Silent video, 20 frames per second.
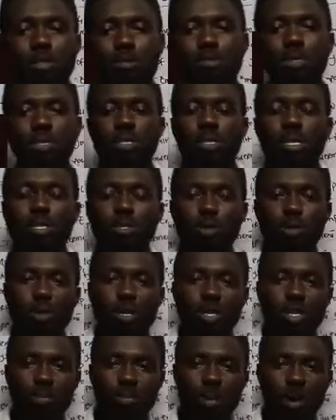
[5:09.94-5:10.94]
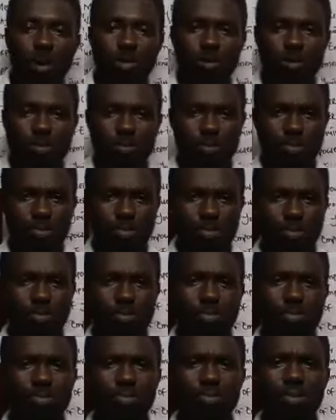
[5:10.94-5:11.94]
is basically talking about
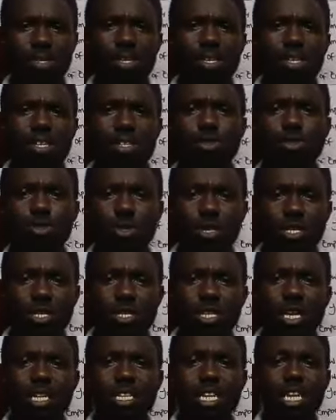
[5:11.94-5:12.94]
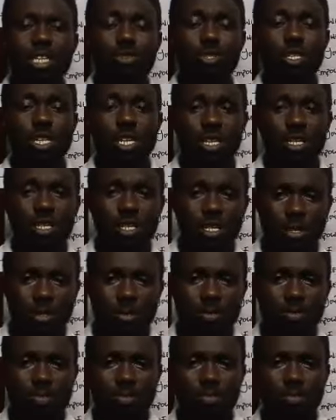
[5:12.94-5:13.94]
training and educating
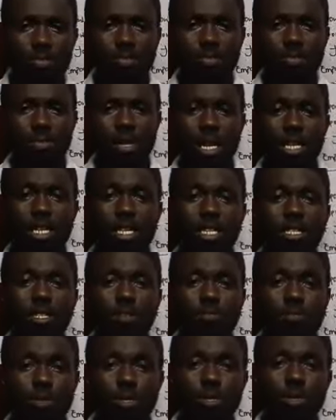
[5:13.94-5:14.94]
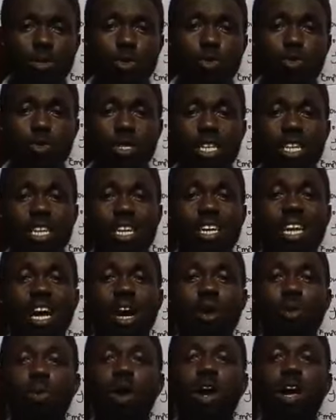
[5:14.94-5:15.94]
an individual so they can
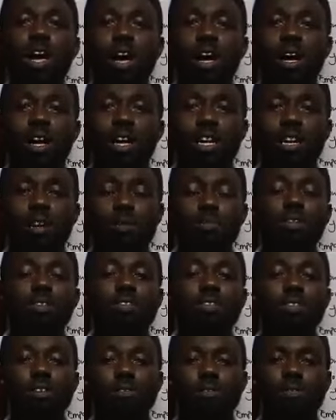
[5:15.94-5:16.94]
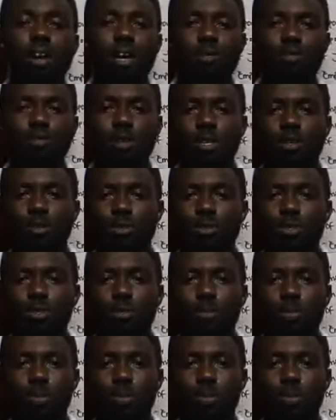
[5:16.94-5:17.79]
acquire a means of livelihood,